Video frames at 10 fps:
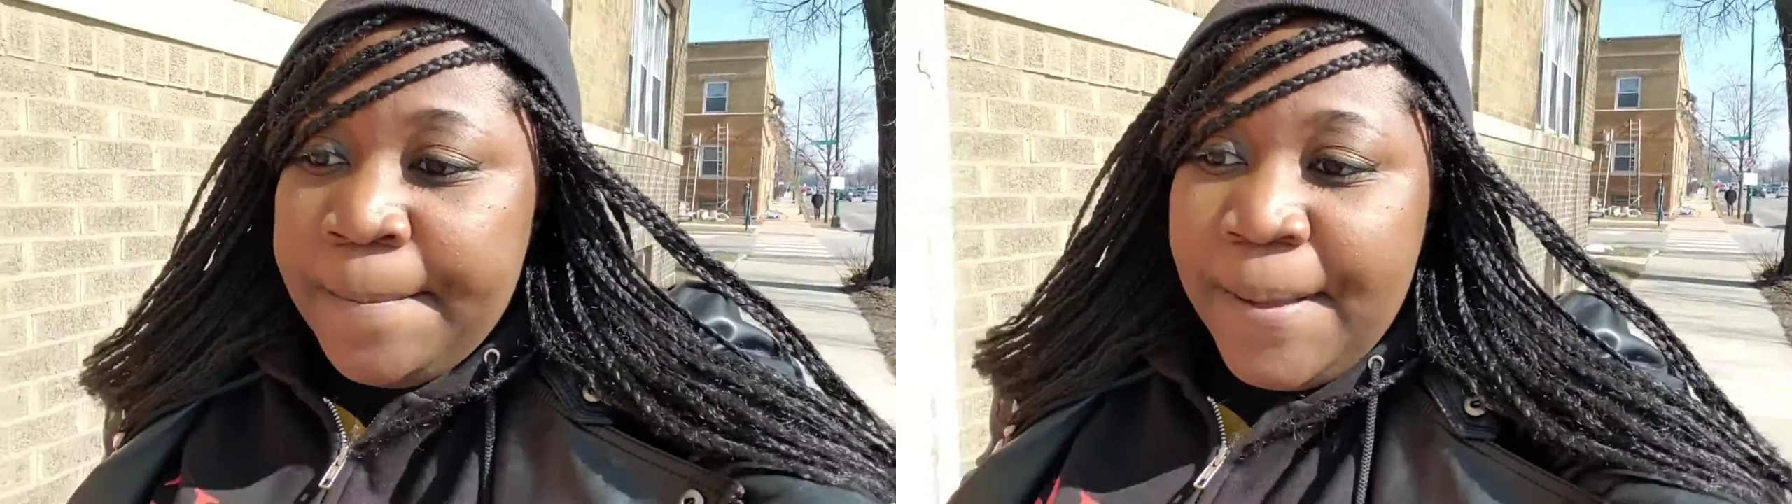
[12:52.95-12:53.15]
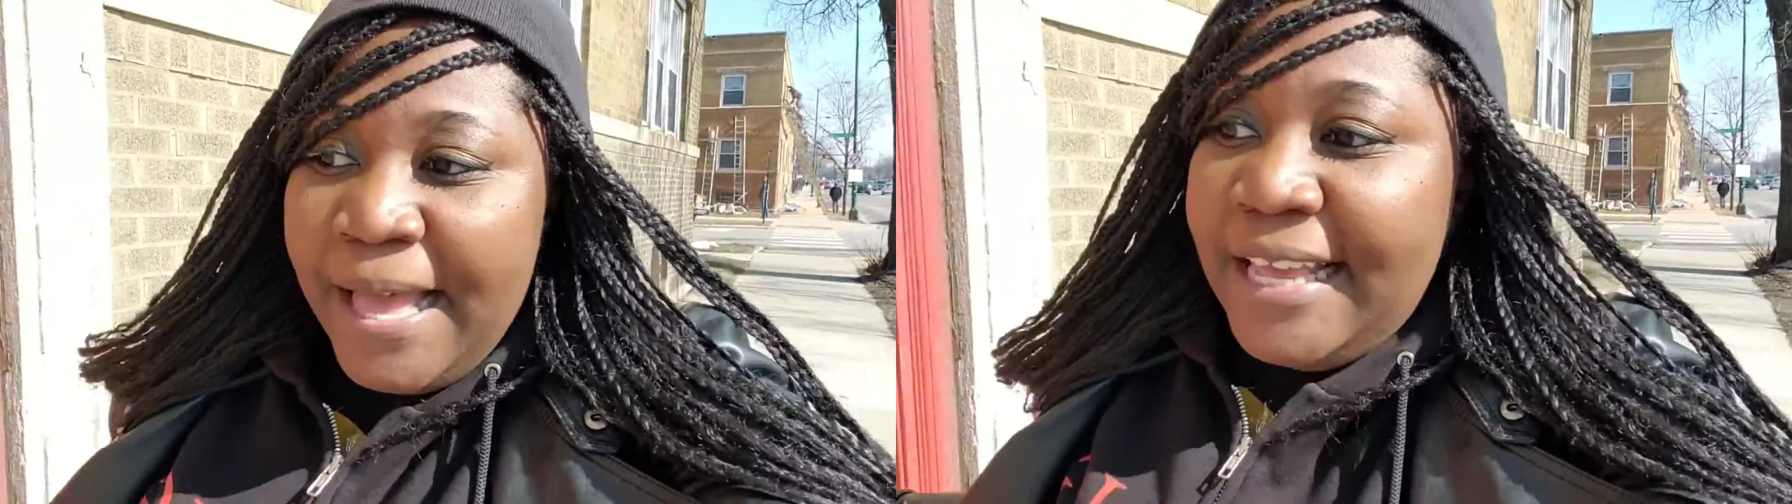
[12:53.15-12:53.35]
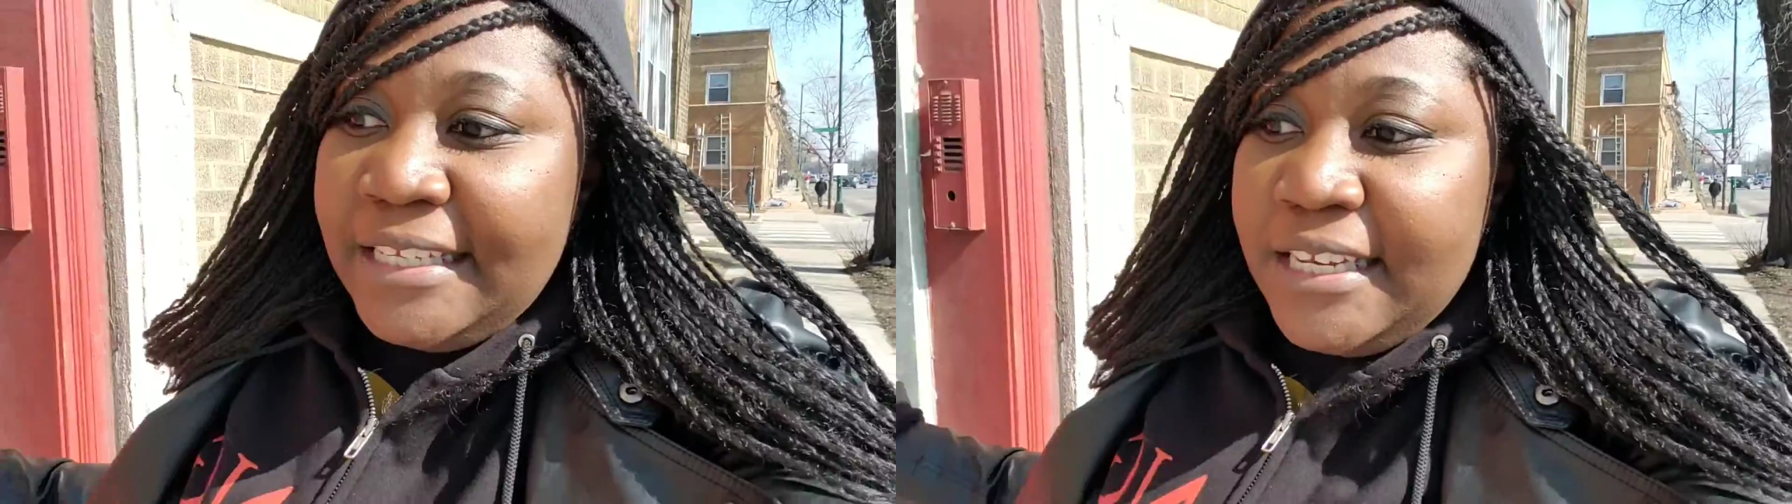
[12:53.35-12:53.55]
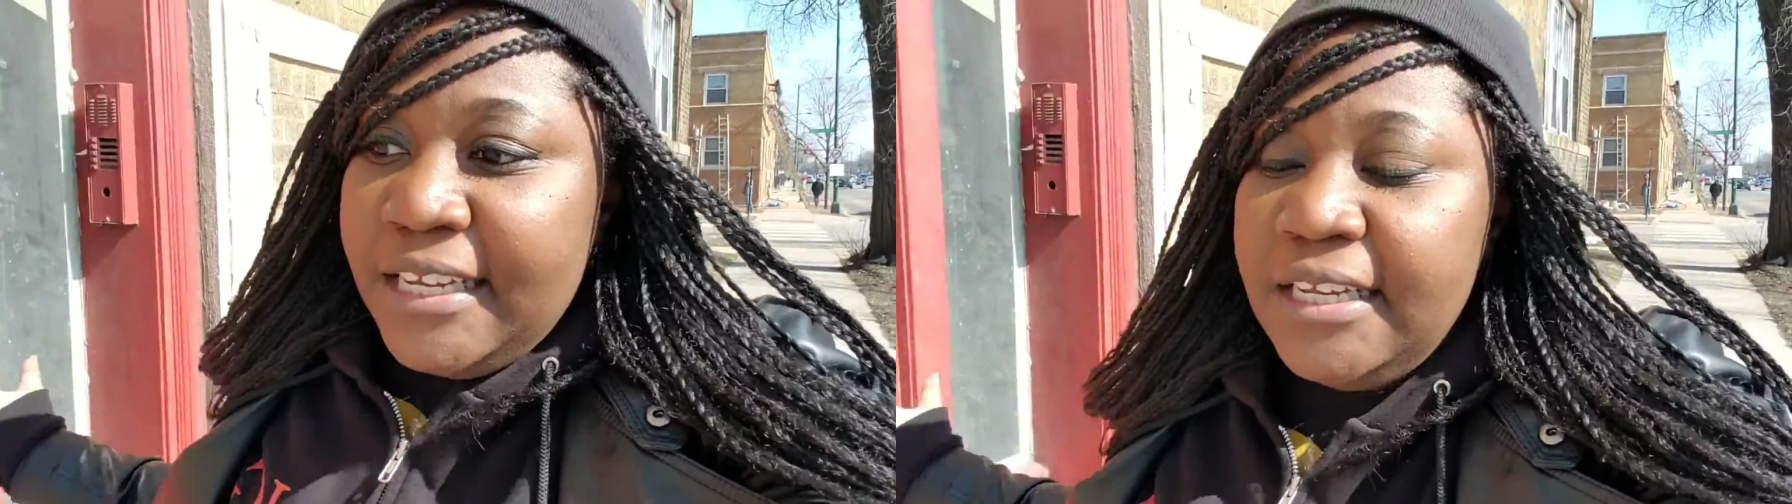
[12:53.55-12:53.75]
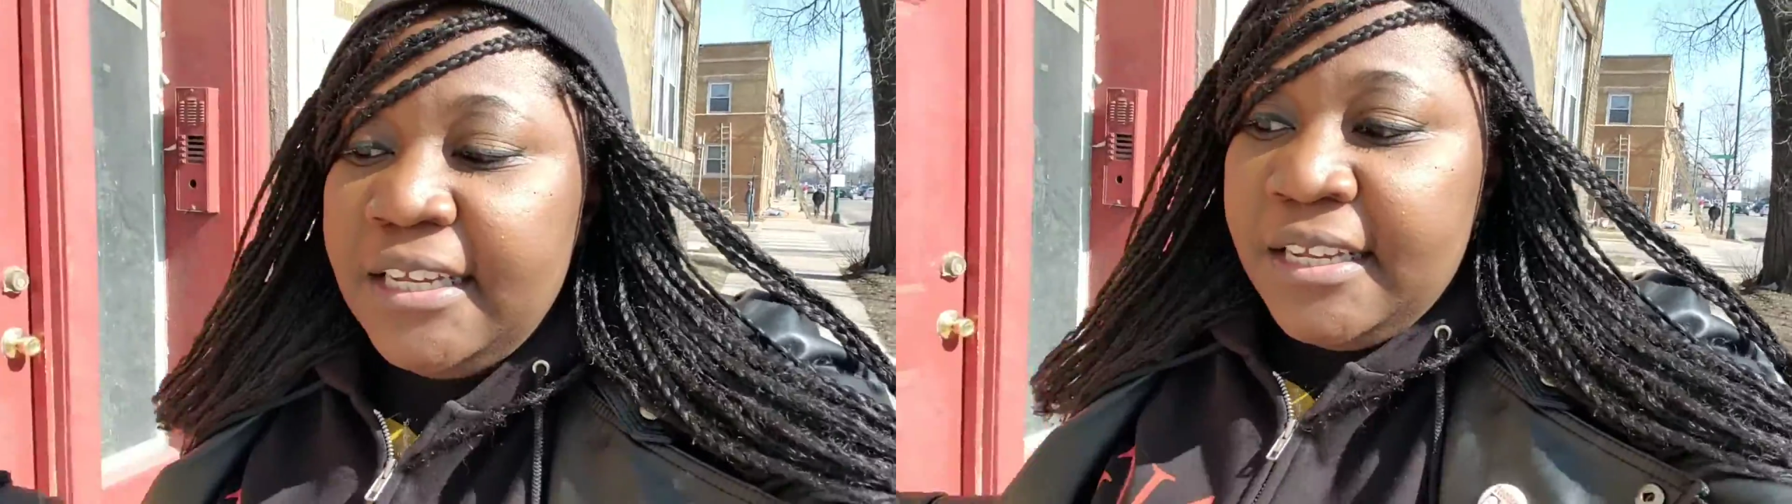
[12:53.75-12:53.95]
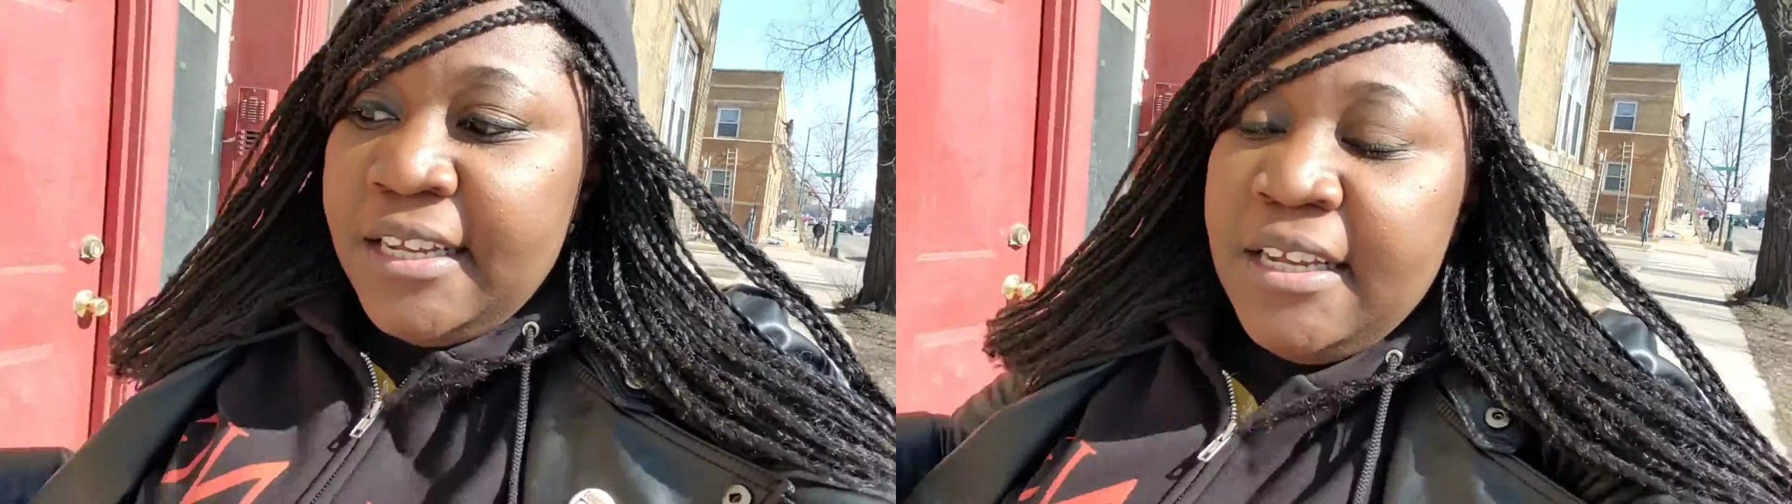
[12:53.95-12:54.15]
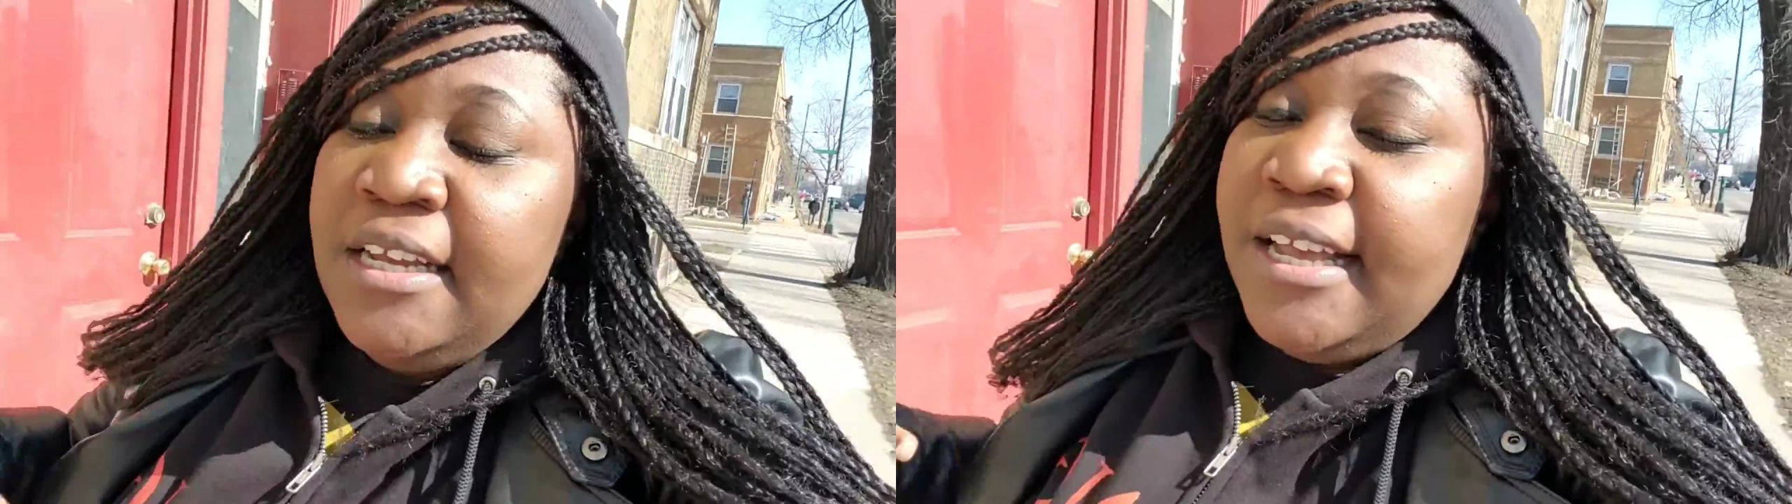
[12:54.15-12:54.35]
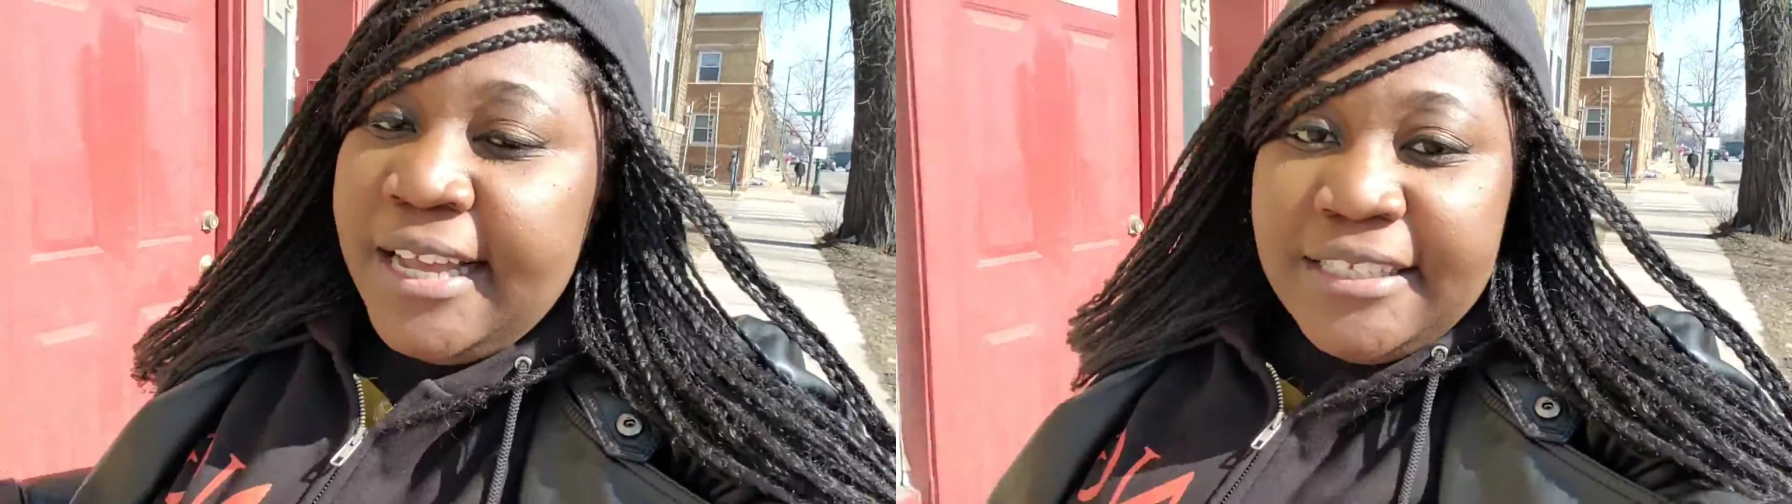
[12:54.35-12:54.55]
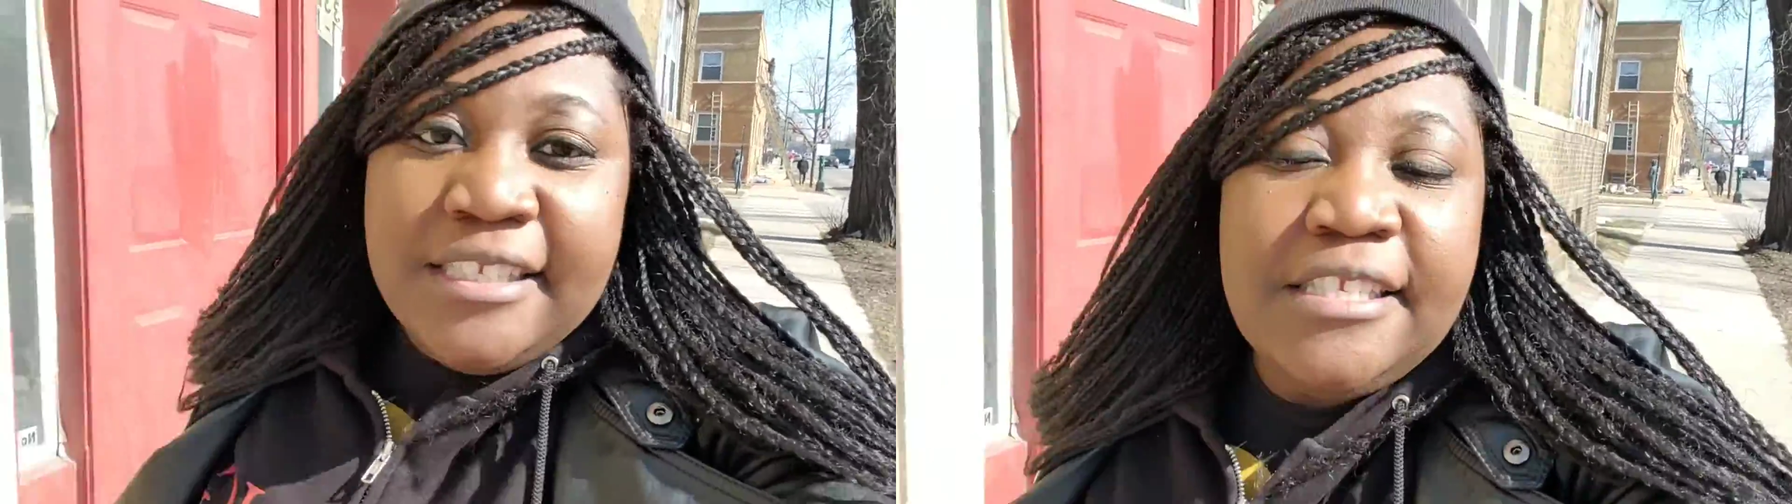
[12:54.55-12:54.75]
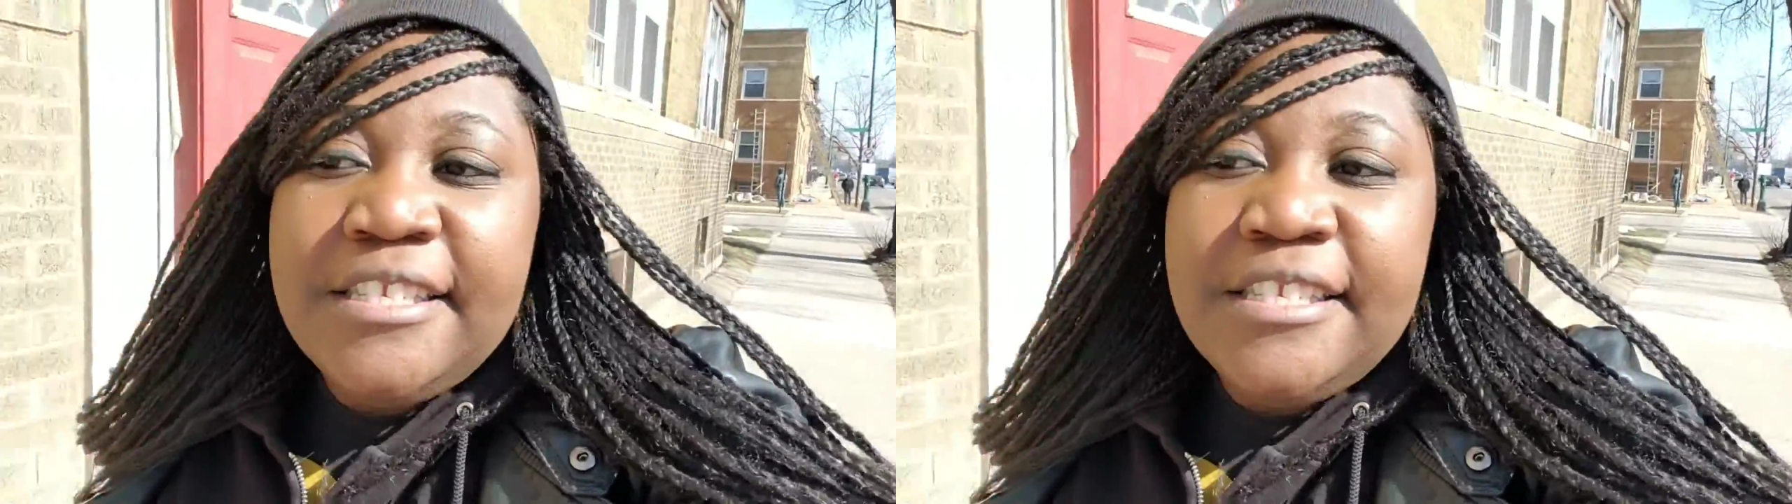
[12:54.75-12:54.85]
but it's